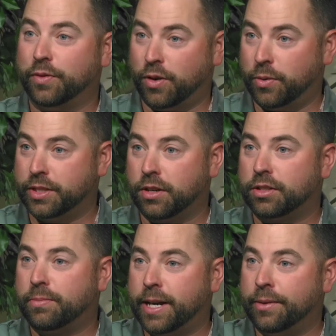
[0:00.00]
always talked
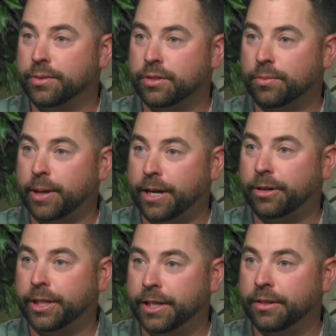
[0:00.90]
about was our banner
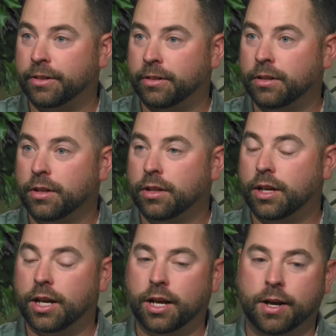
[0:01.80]
year.
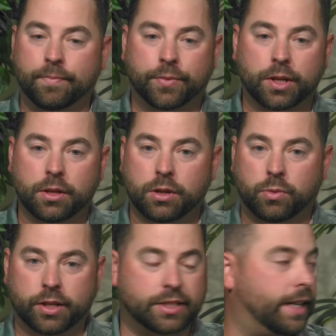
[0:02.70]
And,
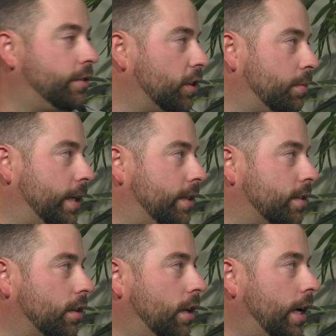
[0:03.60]
Wells and I talked about this a
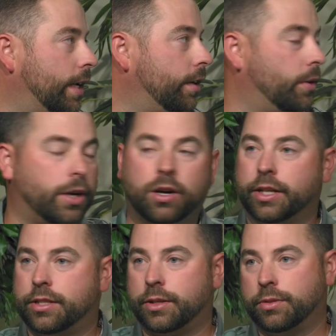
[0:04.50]
lot. In
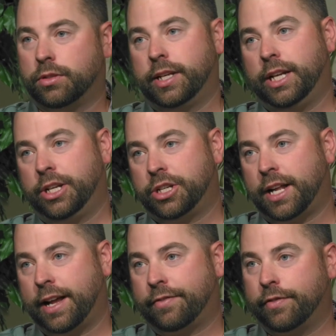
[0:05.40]
August there was only 1.5 inches
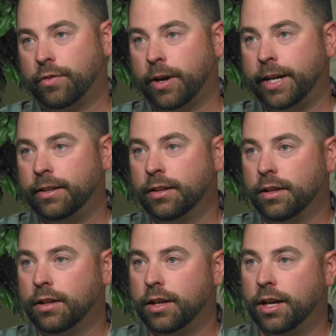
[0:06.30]
of rain
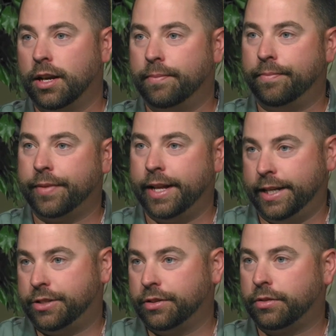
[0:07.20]
at
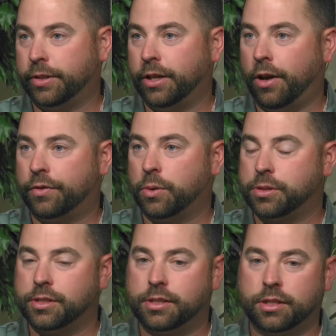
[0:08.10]
each of the 3 golf
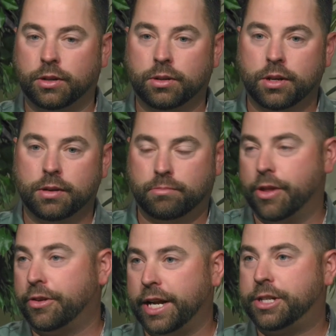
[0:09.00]
courses. So
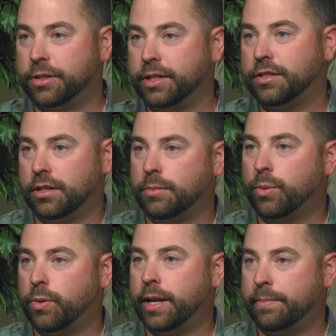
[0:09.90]
Mother Nature is the
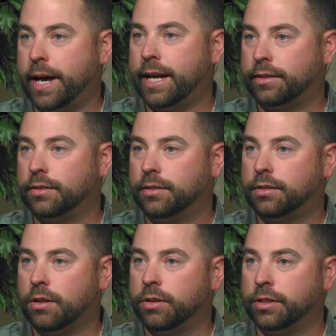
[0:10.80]
#1 impact, and as
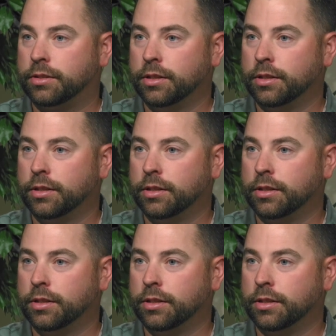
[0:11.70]
long as